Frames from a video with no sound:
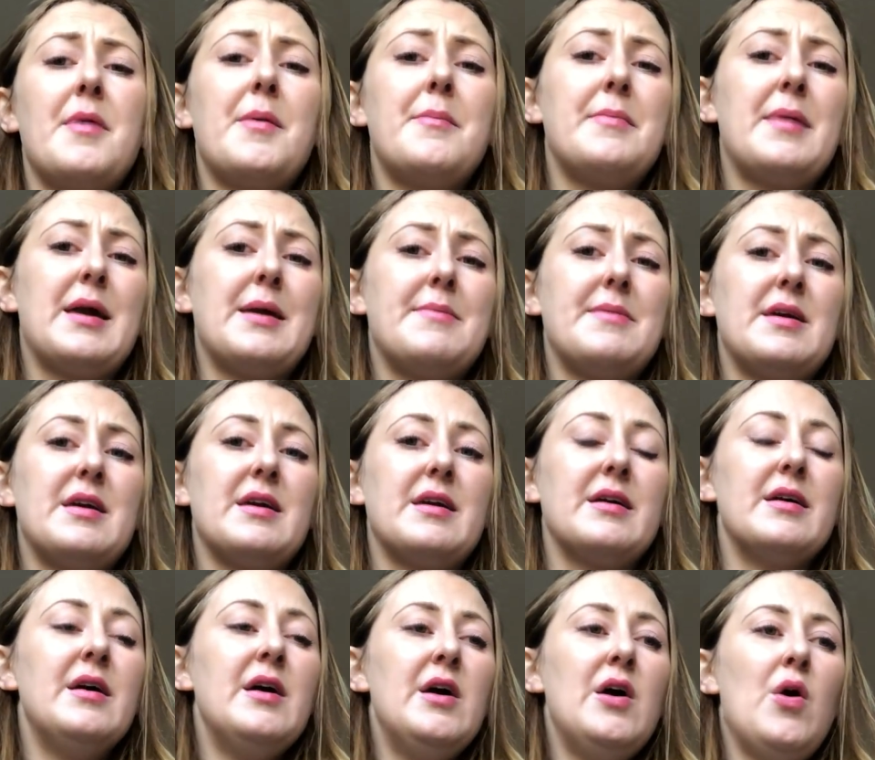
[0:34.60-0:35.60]

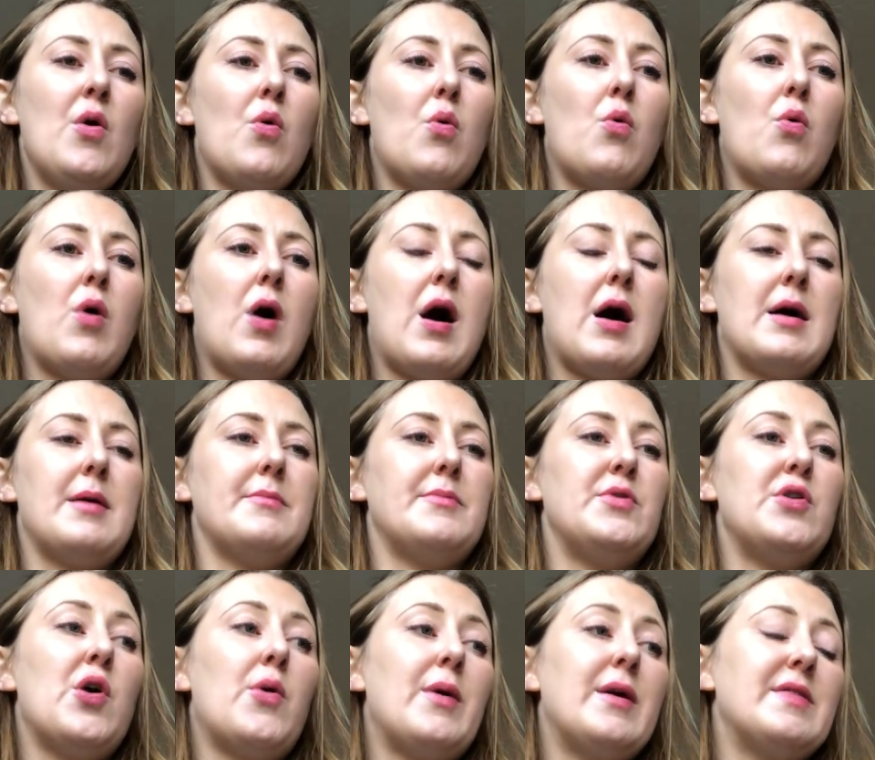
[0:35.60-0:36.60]
maybe
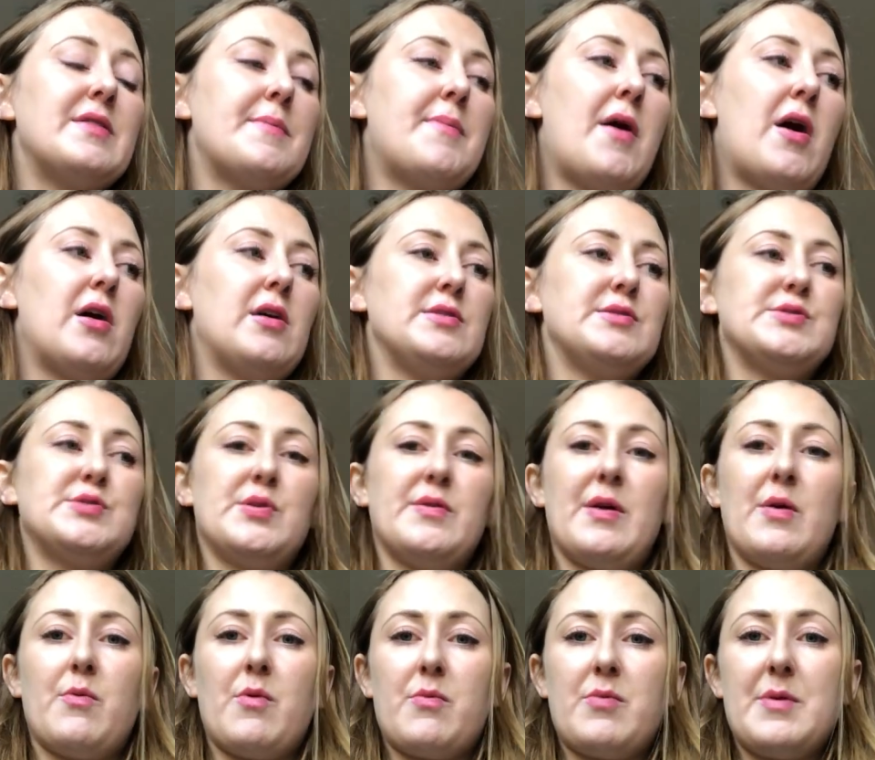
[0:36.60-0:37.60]
knowing the parts so
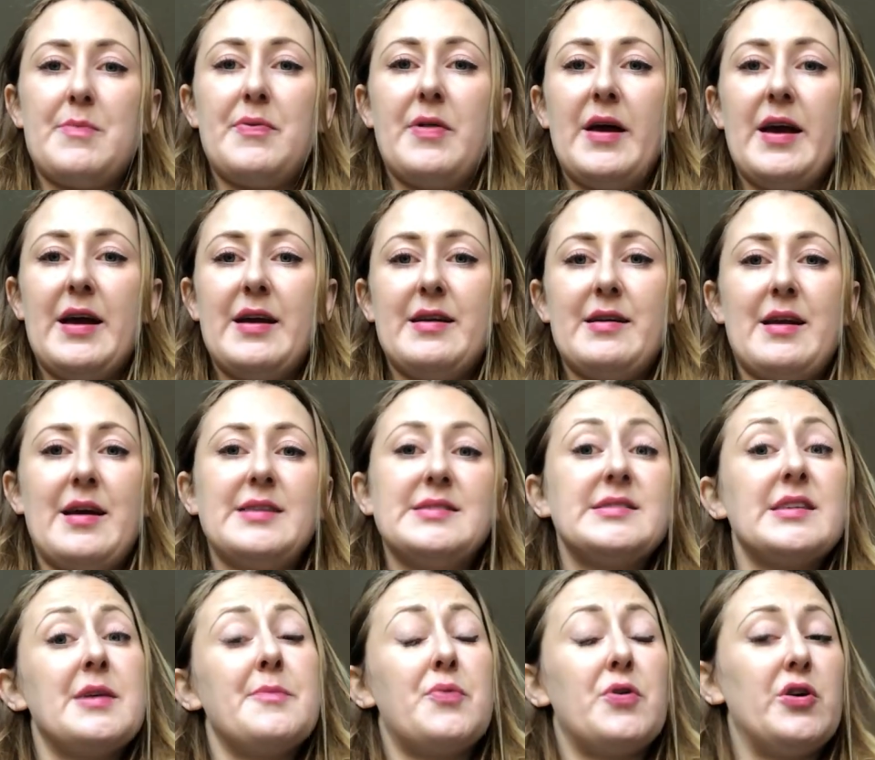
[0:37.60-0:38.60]
that when we play it and I
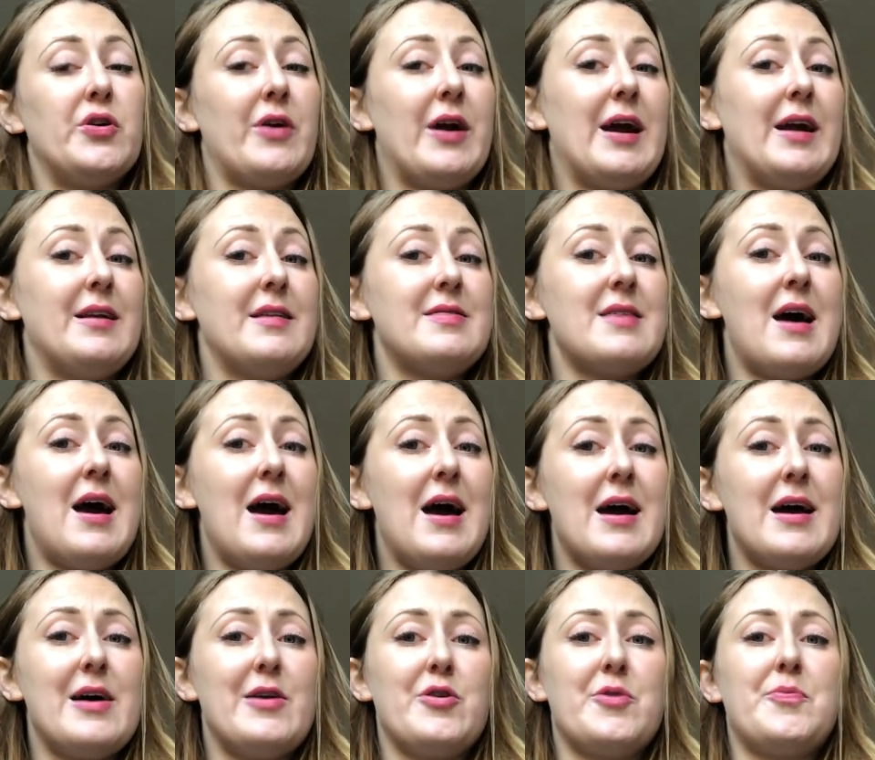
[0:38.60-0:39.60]
say put your hand at the
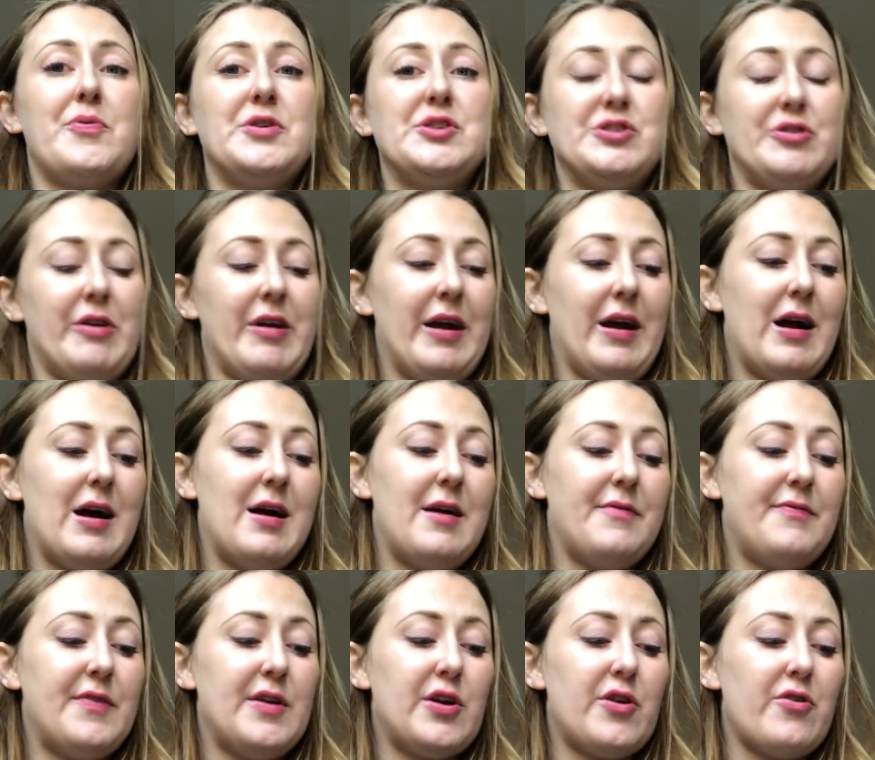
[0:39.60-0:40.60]
head or put your
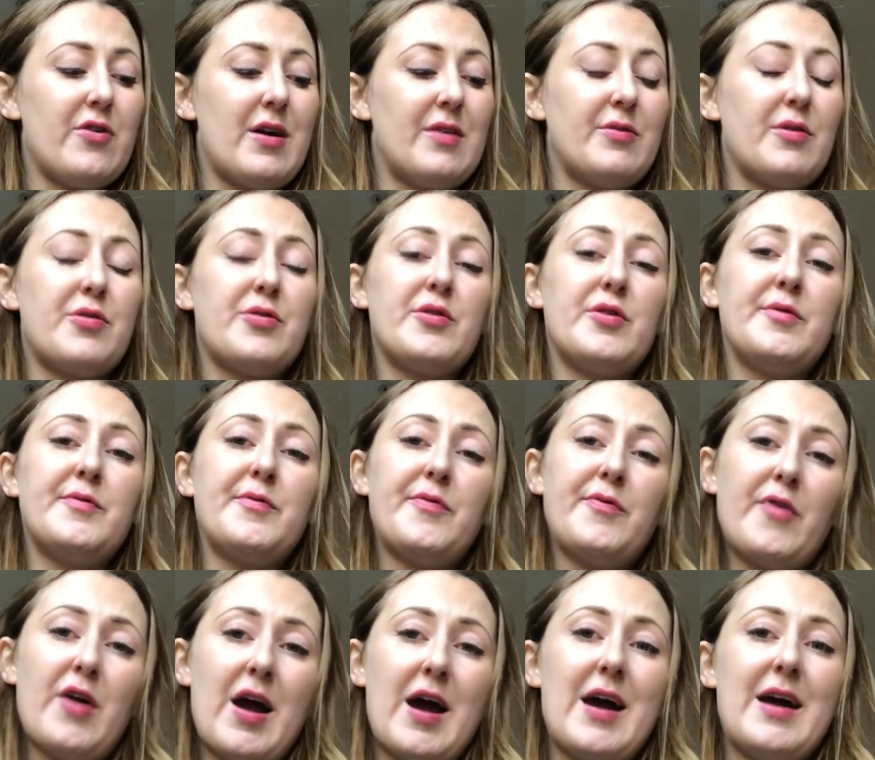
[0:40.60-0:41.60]
finger on the 3rd
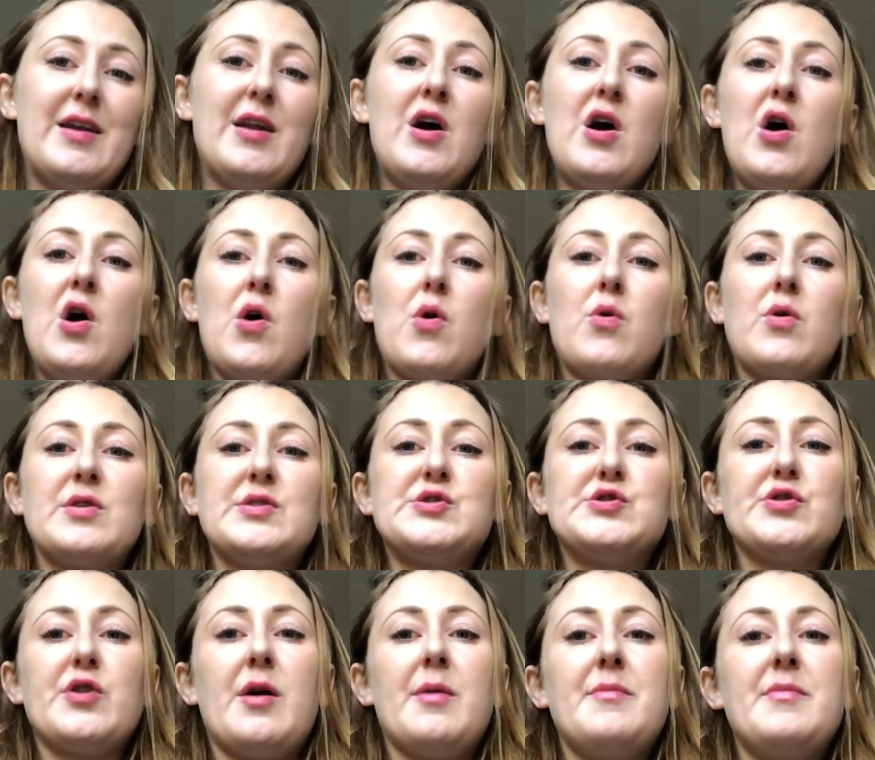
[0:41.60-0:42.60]
fret or
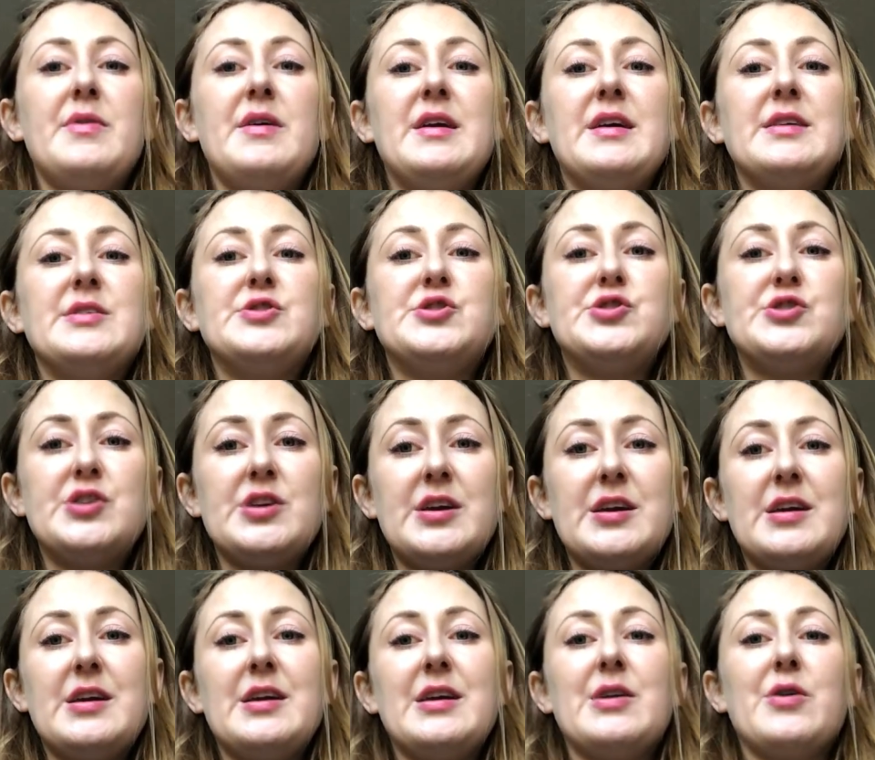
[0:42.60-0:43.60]
strum the
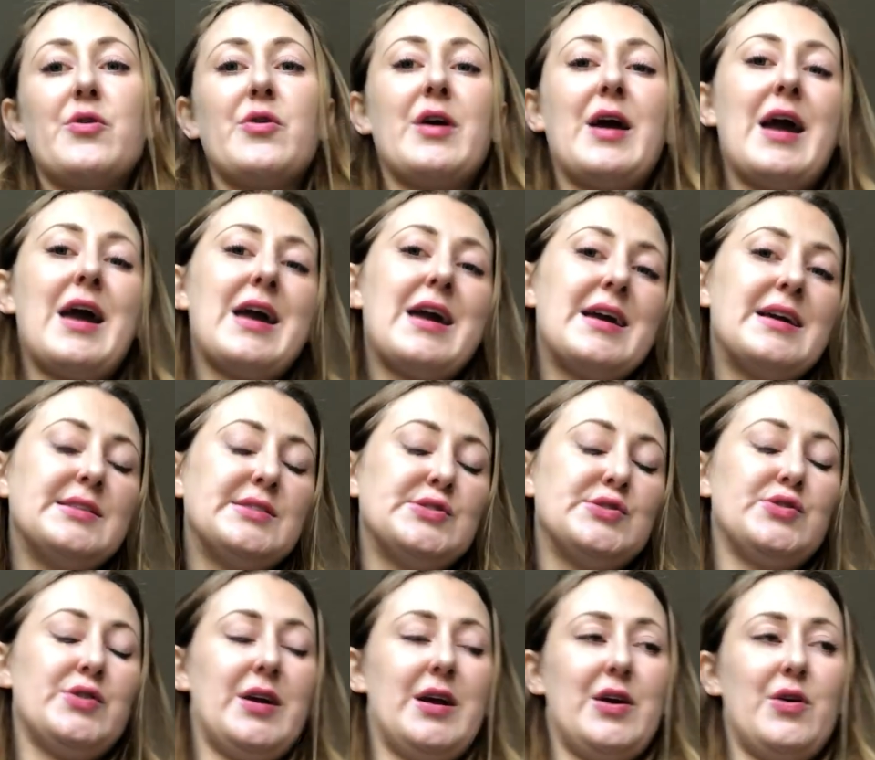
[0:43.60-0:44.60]
G or A
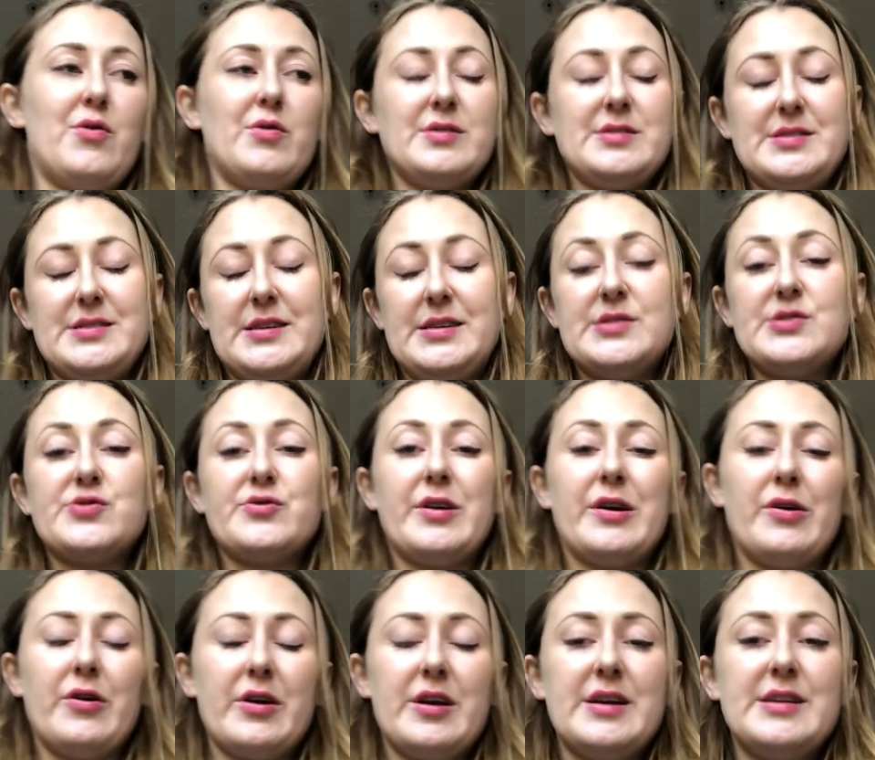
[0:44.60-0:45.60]
string or C
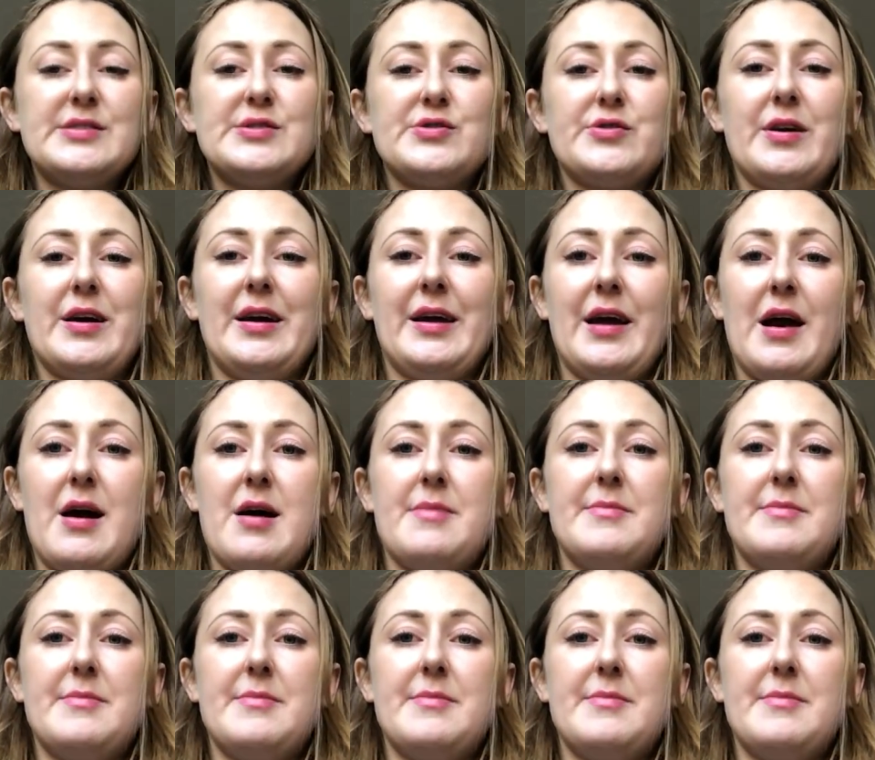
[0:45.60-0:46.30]
string or E string,